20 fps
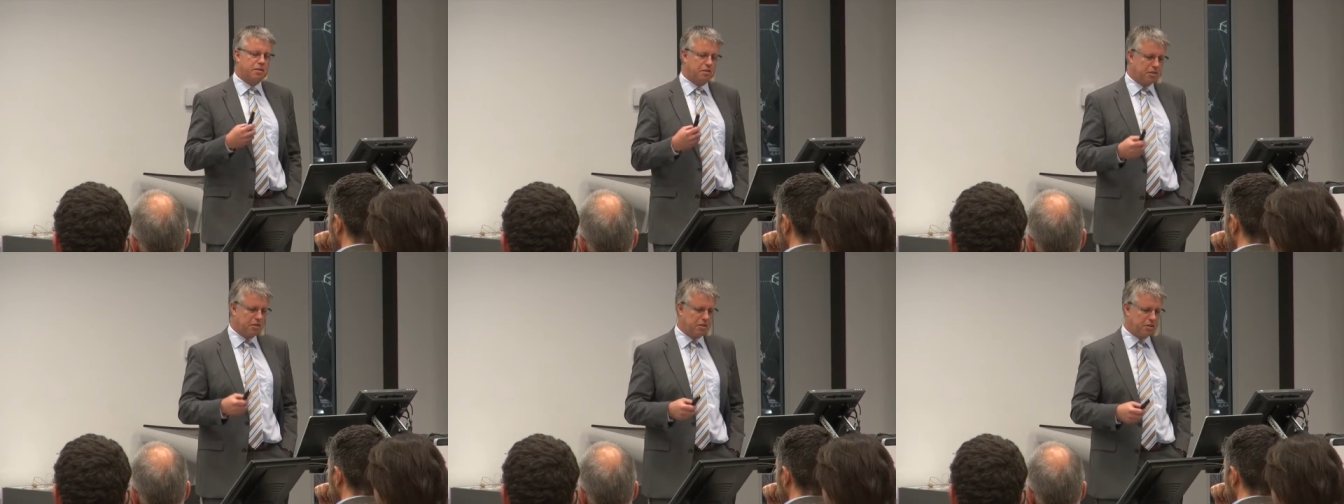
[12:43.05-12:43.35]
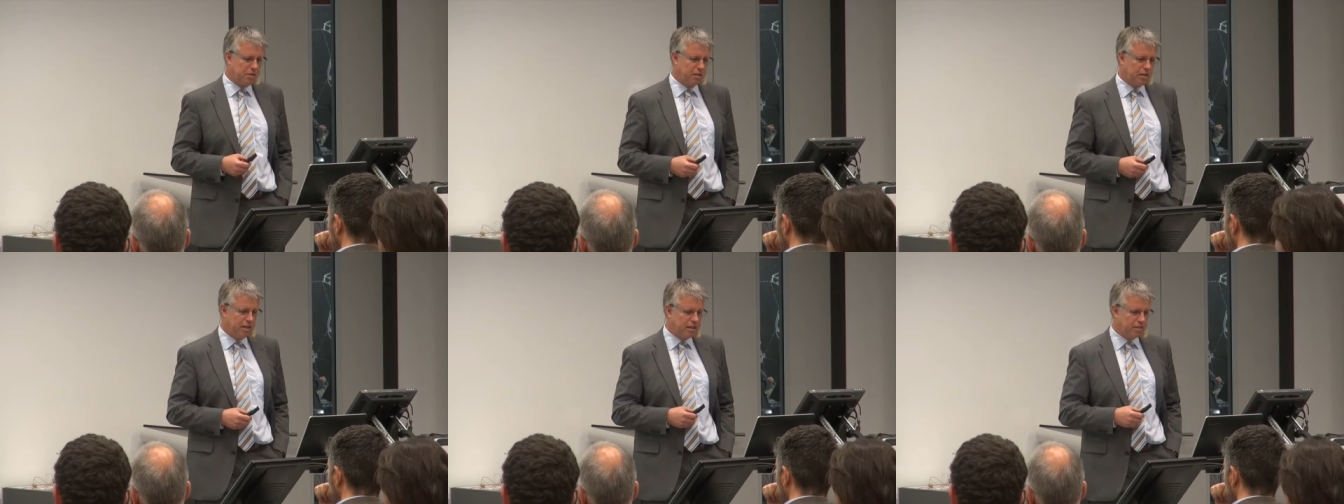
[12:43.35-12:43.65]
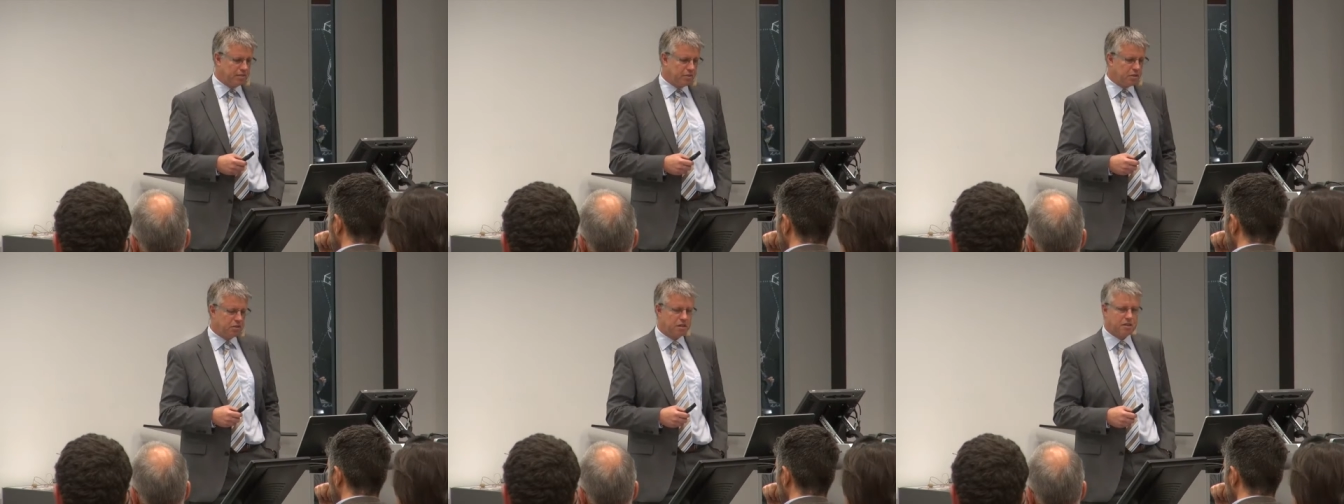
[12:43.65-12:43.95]
There certainly
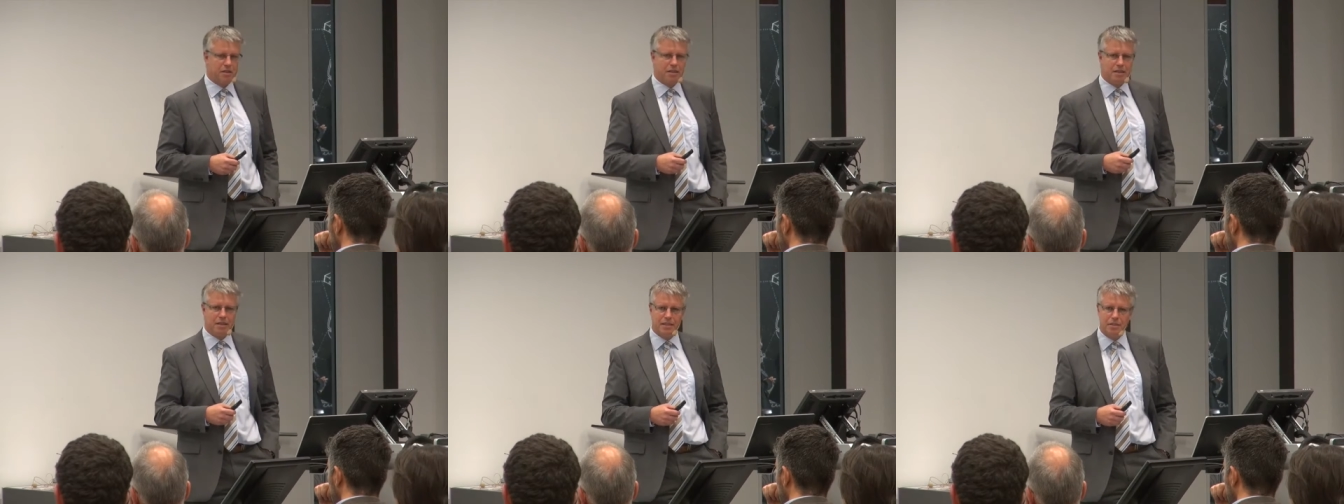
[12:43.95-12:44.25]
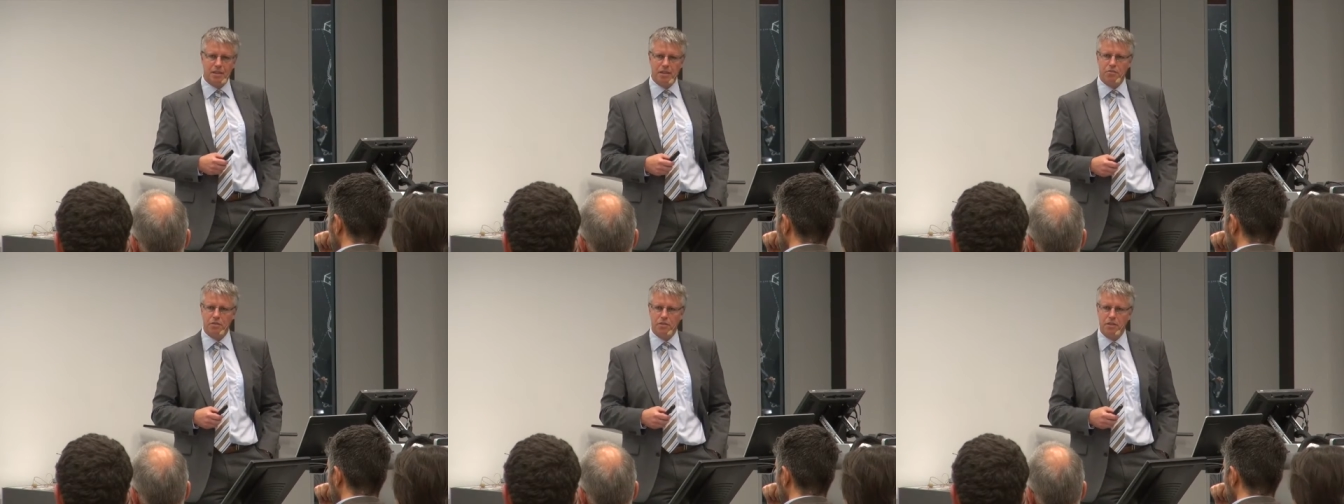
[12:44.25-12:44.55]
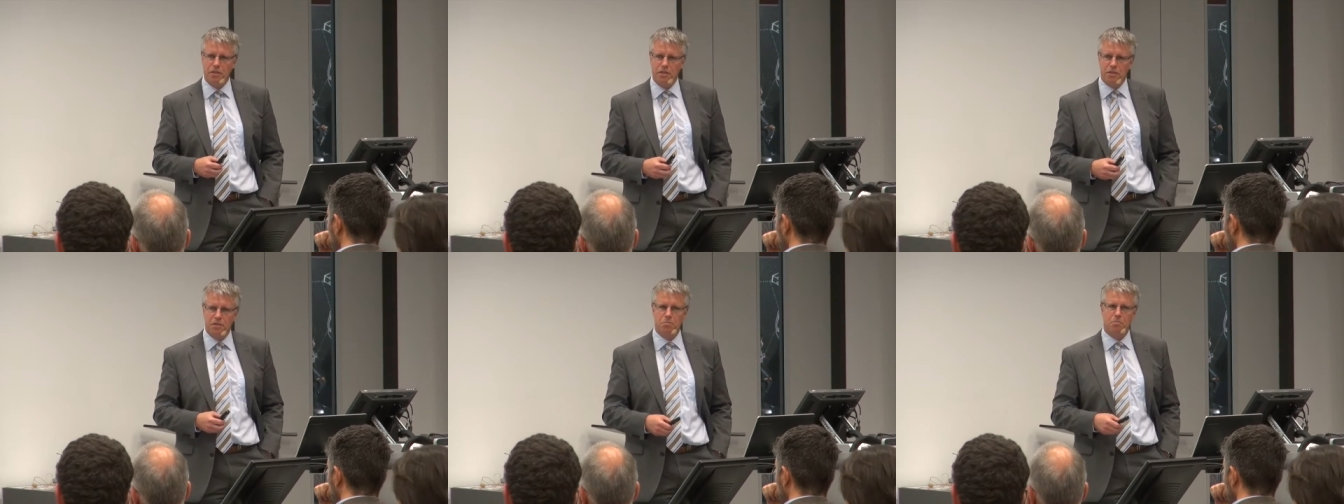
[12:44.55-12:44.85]
is not a clear
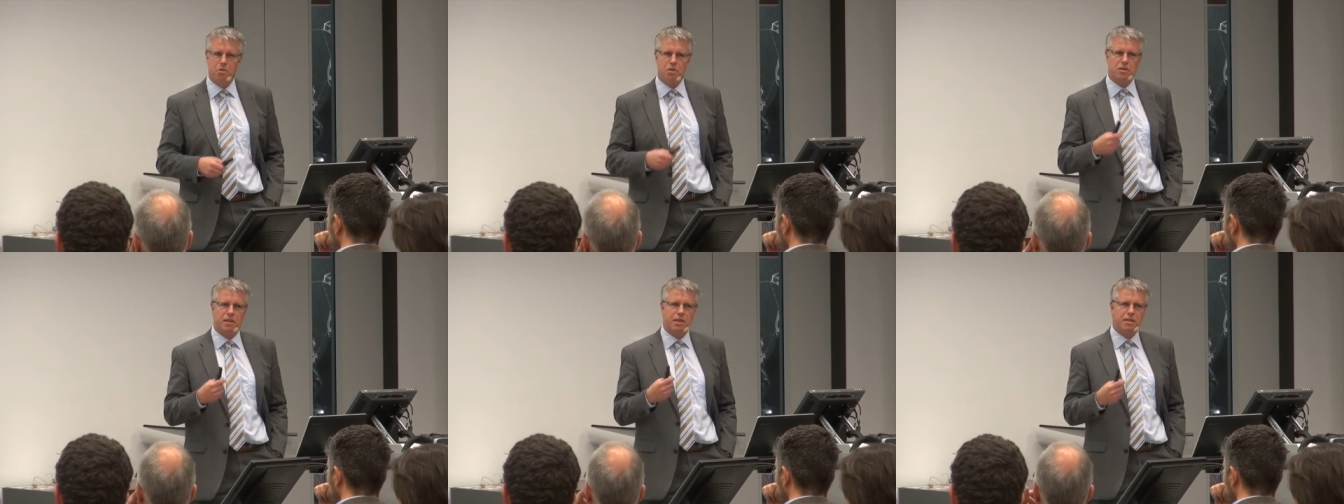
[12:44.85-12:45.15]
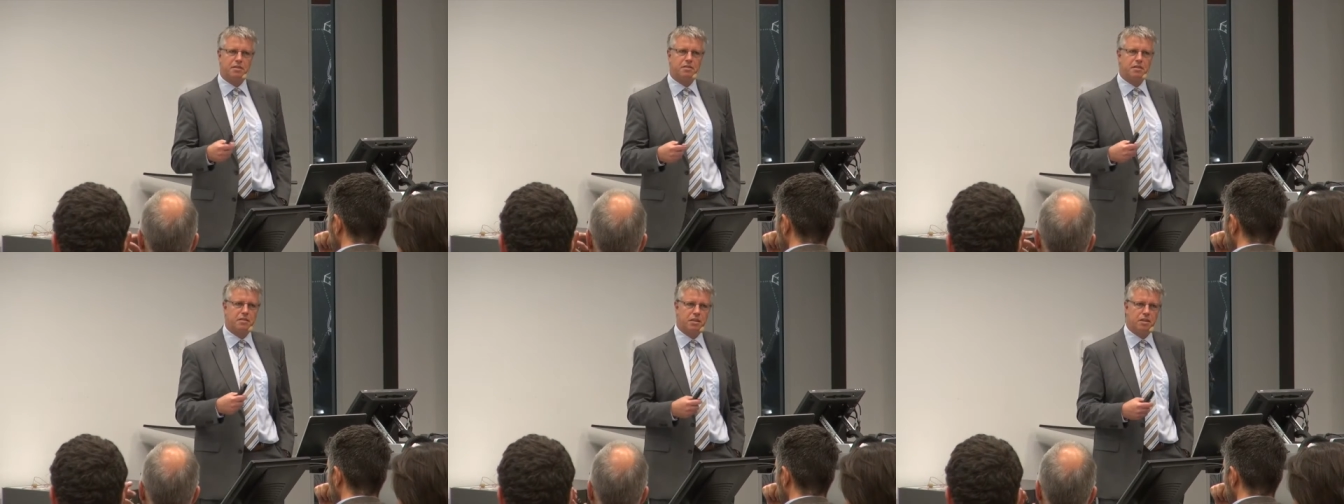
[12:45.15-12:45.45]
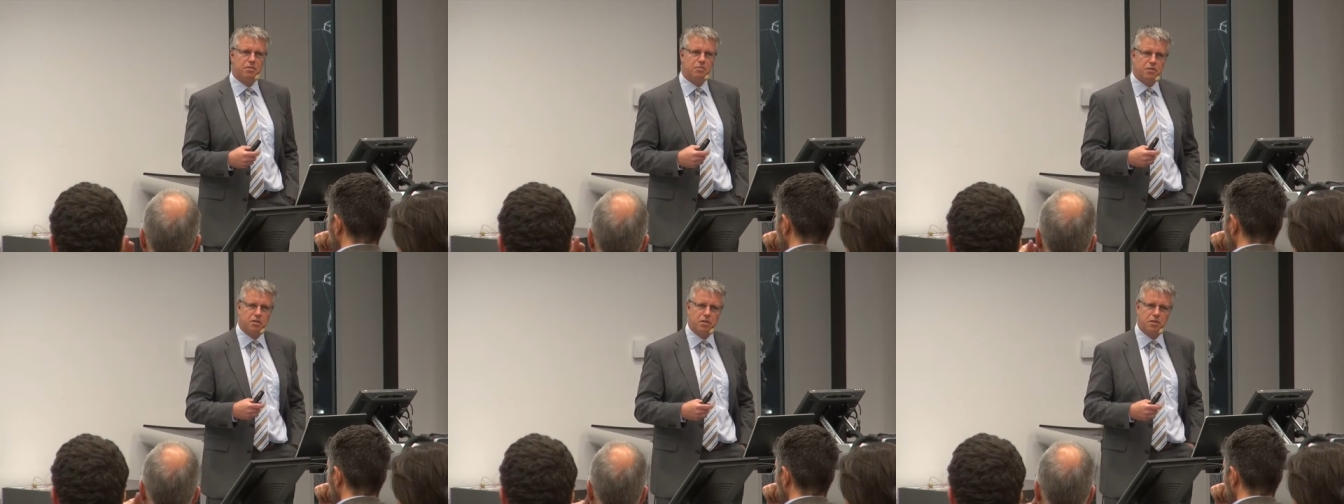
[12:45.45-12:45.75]
definition, but there is a
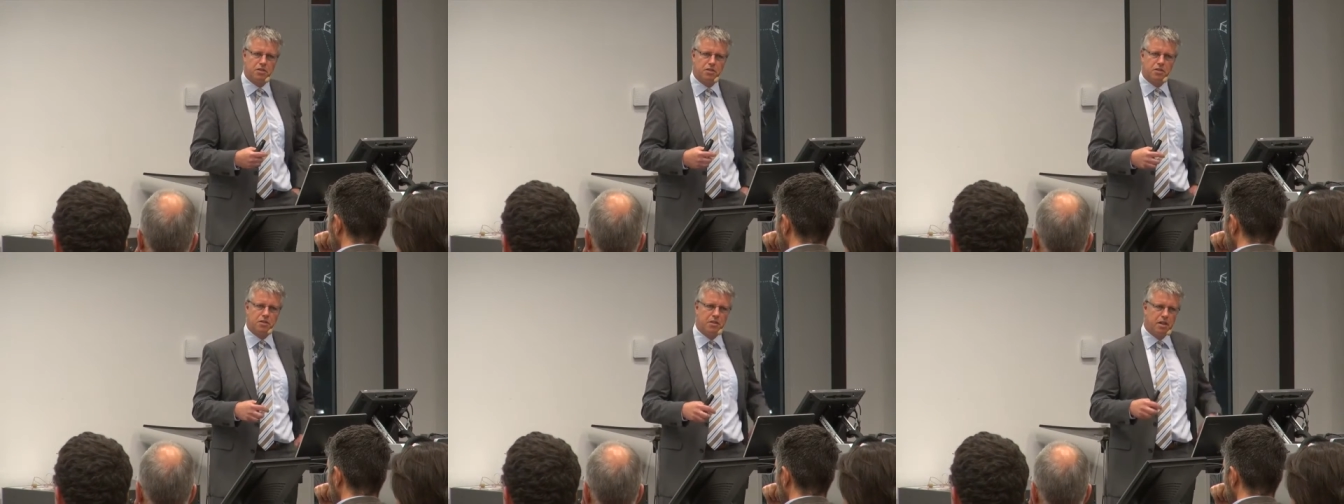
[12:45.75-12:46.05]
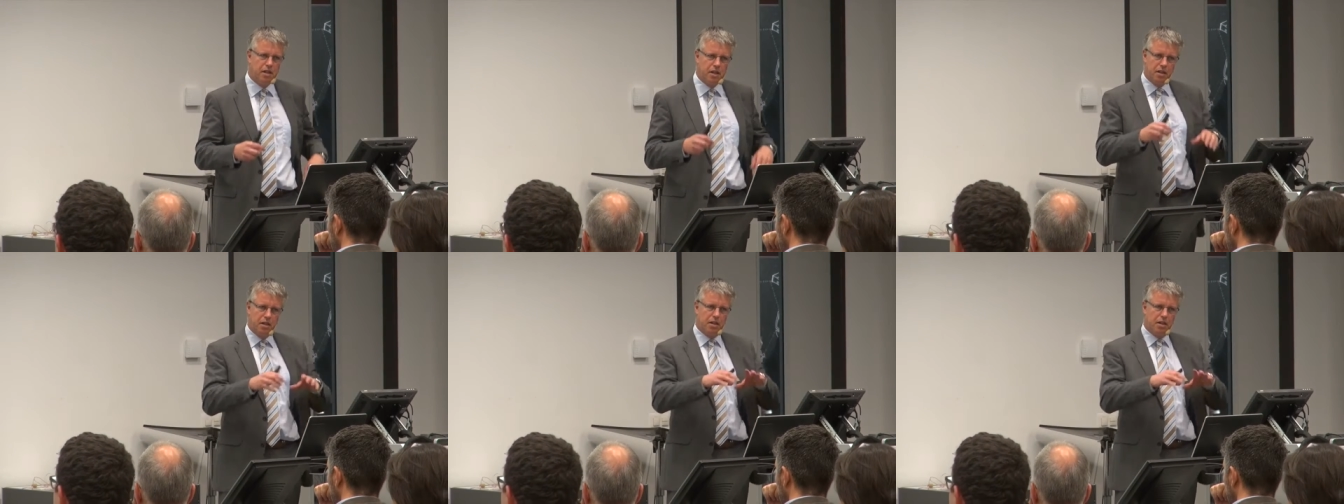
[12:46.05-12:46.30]
definition,